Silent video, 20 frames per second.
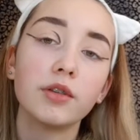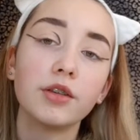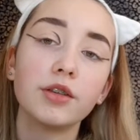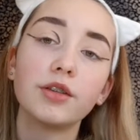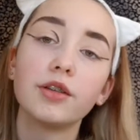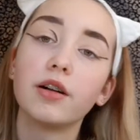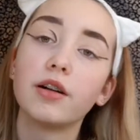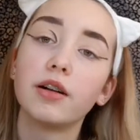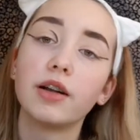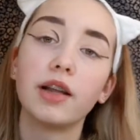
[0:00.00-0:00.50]

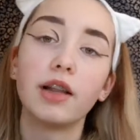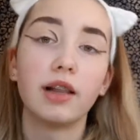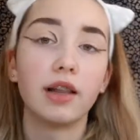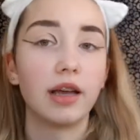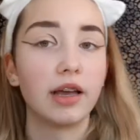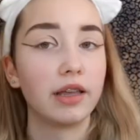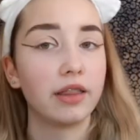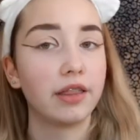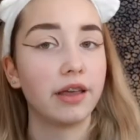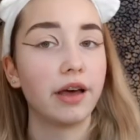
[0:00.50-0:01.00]
Starting
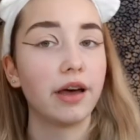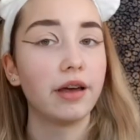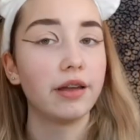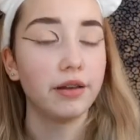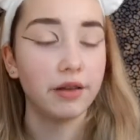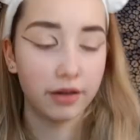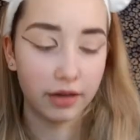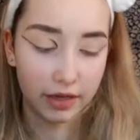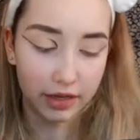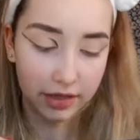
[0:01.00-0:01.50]
like
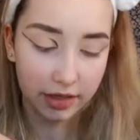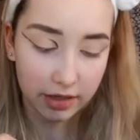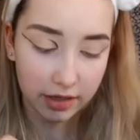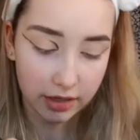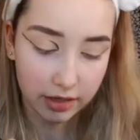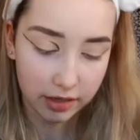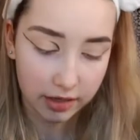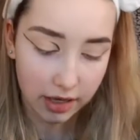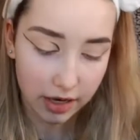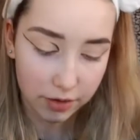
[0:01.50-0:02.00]
that, I
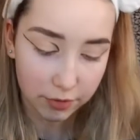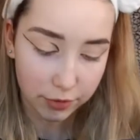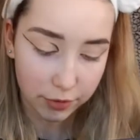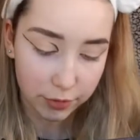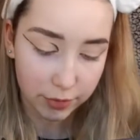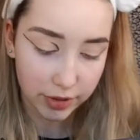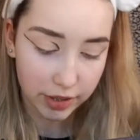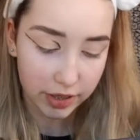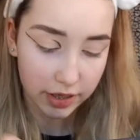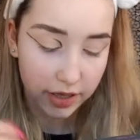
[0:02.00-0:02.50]
think that
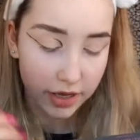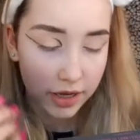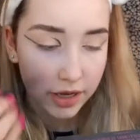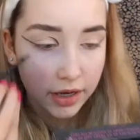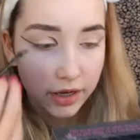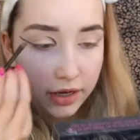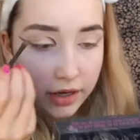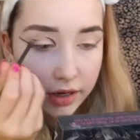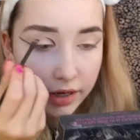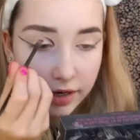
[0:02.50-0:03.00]
will be
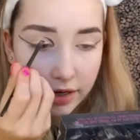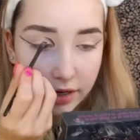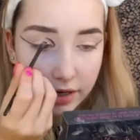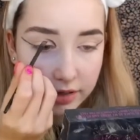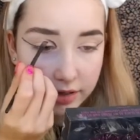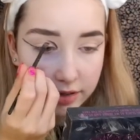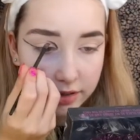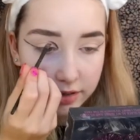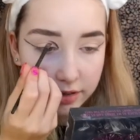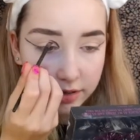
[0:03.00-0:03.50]
a
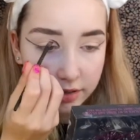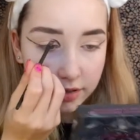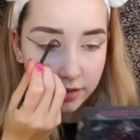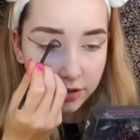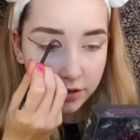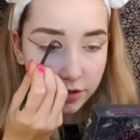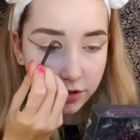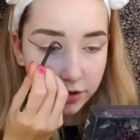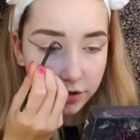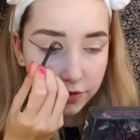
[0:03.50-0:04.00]
nice
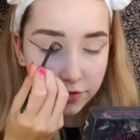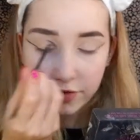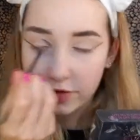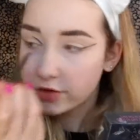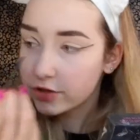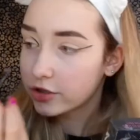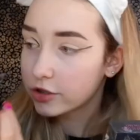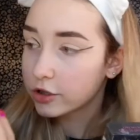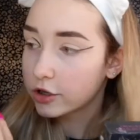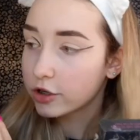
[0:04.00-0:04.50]
curve
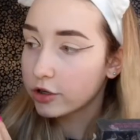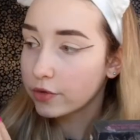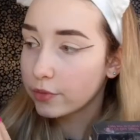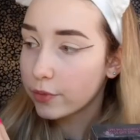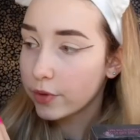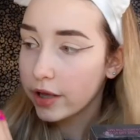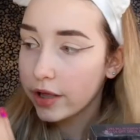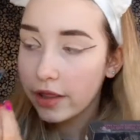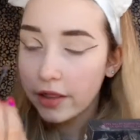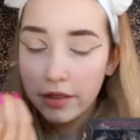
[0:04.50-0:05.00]
to start
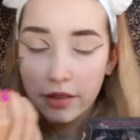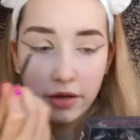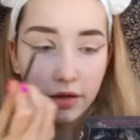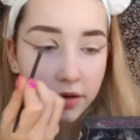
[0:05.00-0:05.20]
with.